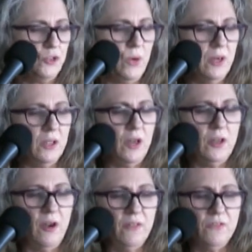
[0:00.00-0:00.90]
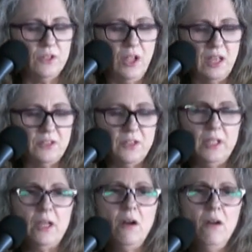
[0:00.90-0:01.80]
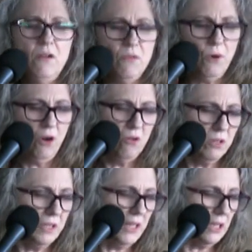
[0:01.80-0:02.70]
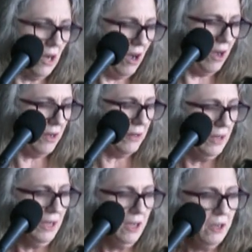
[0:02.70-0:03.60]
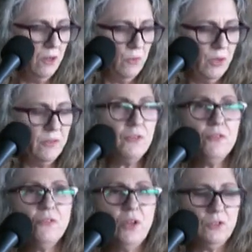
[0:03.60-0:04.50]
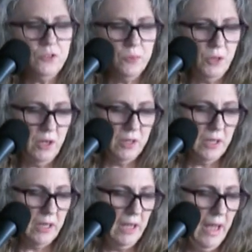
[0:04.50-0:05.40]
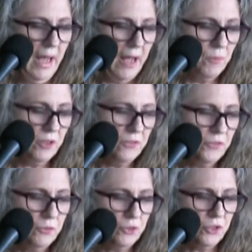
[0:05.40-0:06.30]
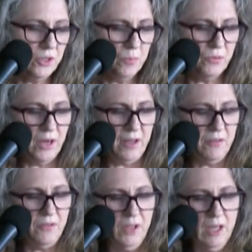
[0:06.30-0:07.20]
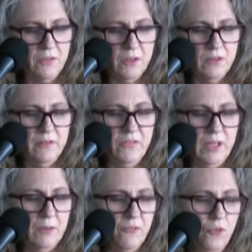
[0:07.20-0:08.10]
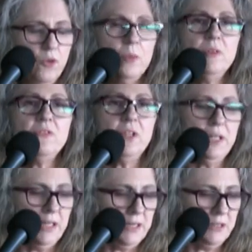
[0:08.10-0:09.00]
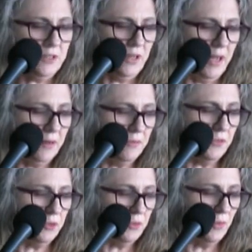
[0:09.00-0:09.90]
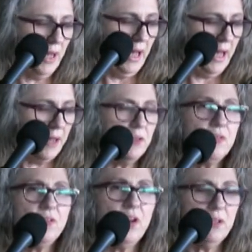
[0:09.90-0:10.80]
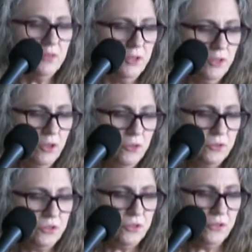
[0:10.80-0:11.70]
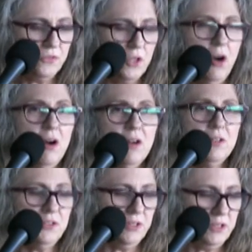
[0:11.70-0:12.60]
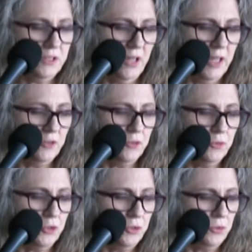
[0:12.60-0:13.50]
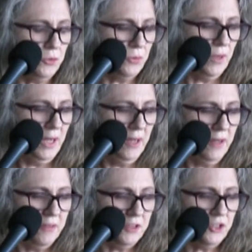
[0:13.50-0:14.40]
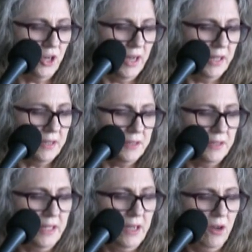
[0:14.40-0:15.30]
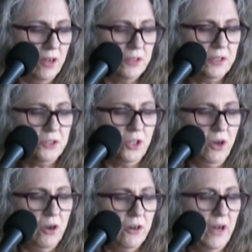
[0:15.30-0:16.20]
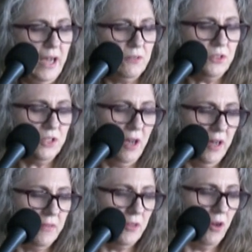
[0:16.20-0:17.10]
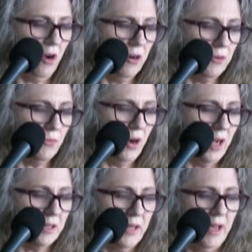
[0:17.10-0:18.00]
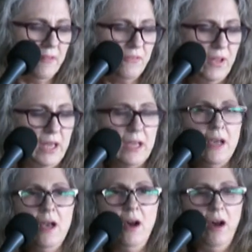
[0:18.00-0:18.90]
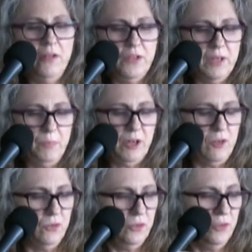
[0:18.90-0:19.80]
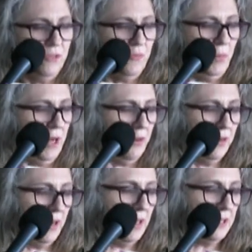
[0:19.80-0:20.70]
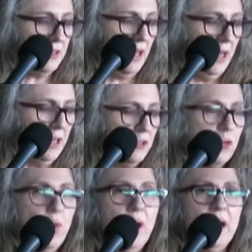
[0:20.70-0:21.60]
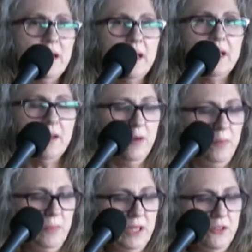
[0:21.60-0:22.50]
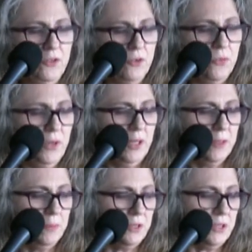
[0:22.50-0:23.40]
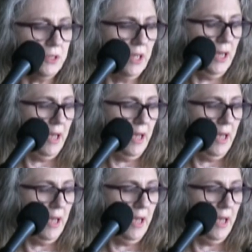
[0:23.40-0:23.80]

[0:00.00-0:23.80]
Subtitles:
drunk on our velocity. Oh, holy God! What if you felt your body? And what if you took a breath, the living form of it inside of you, and you felt the ghosts of cars inside you too, the giant neon guitar outside the Hard Rock Cafe on the corner of Paradise twanging amid your ribs,